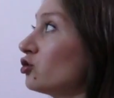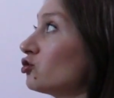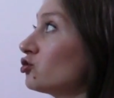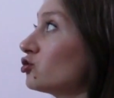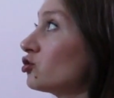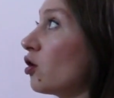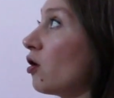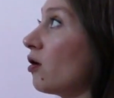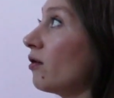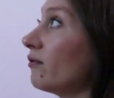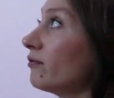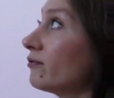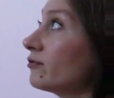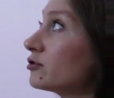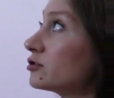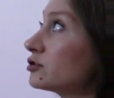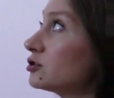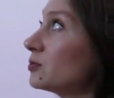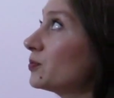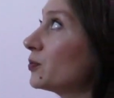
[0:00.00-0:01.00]
So
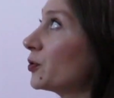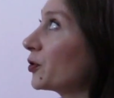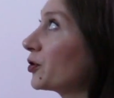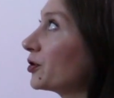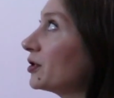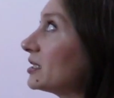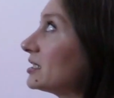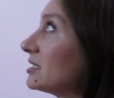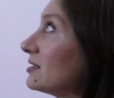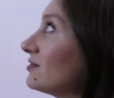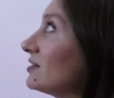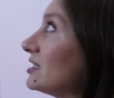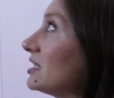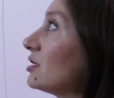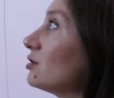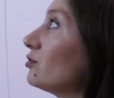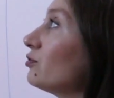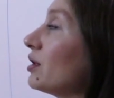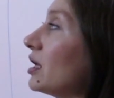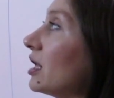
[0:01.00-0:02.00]
for superlative
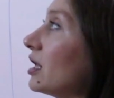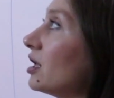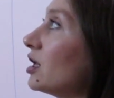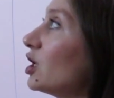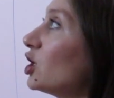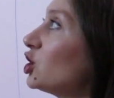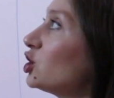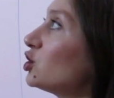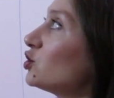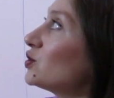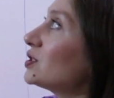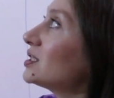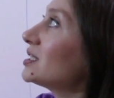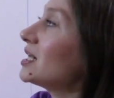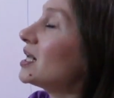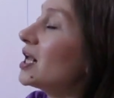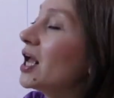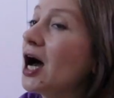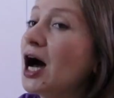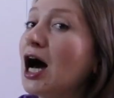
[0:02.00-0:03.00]
degree, you
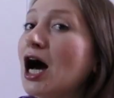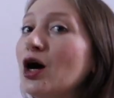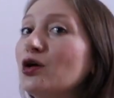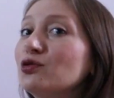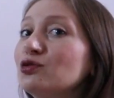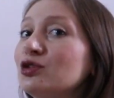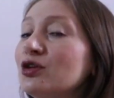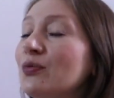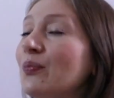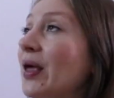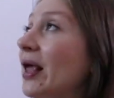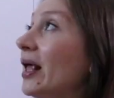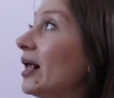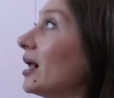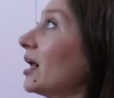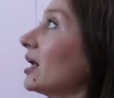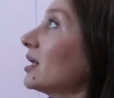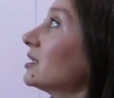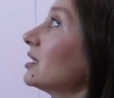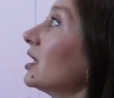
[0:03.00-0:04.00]
see how to
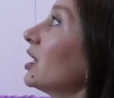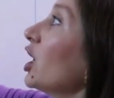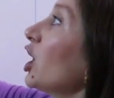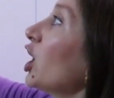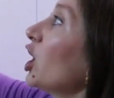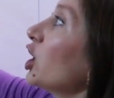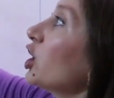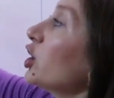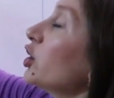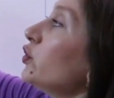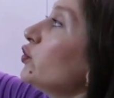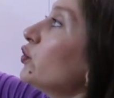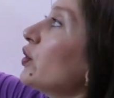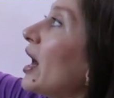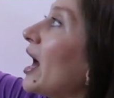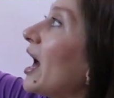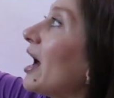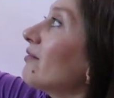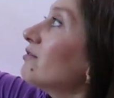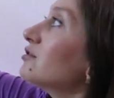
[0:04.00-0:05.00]
make it. You
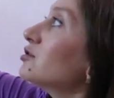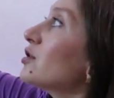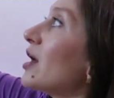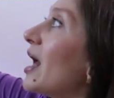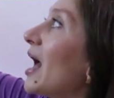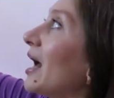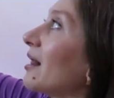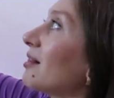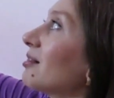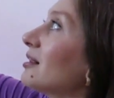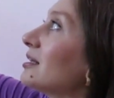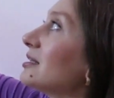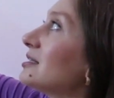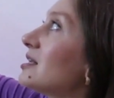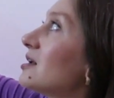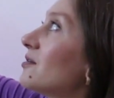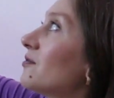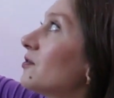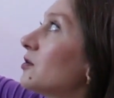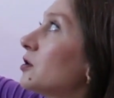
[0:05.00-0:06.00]
have to add the
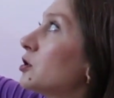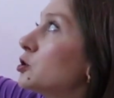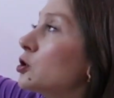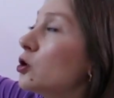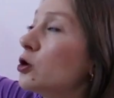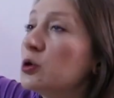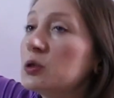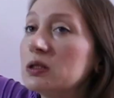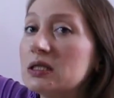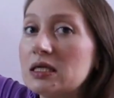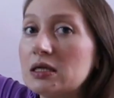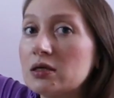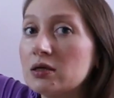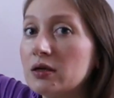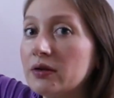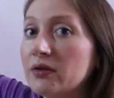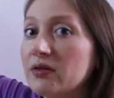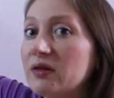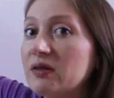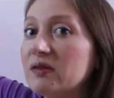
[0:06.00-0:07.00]
definite
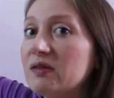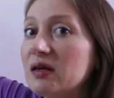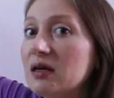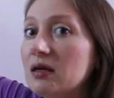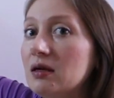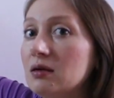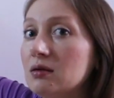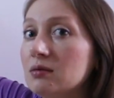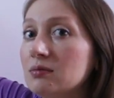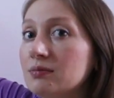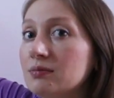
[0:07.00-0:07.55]
article the,